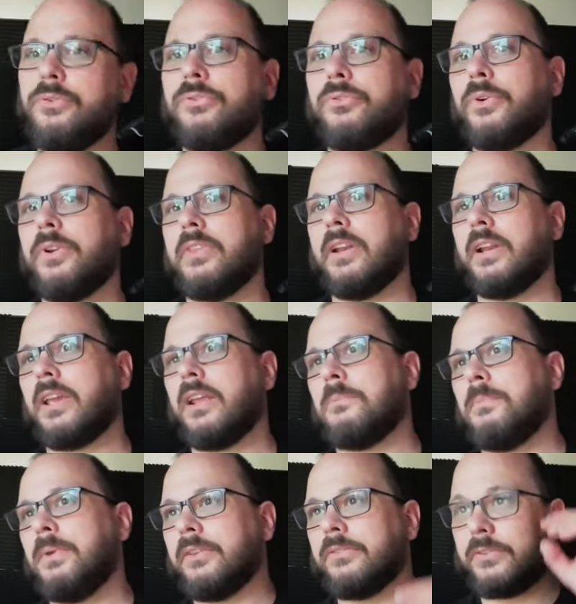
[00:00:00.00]
news story that I
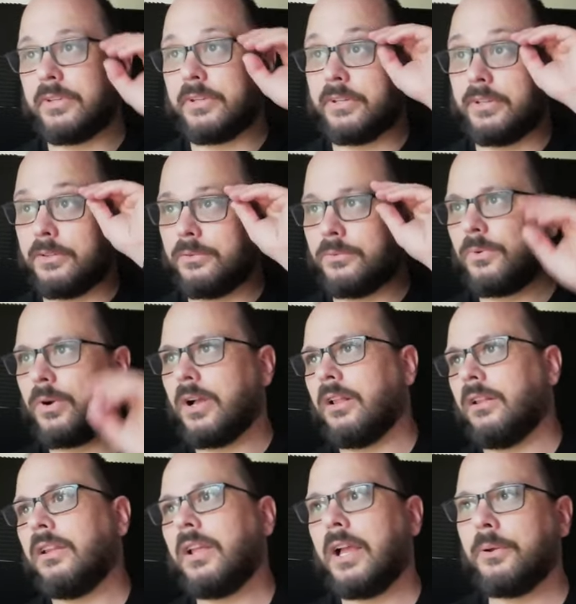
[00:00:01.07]
kind of missed while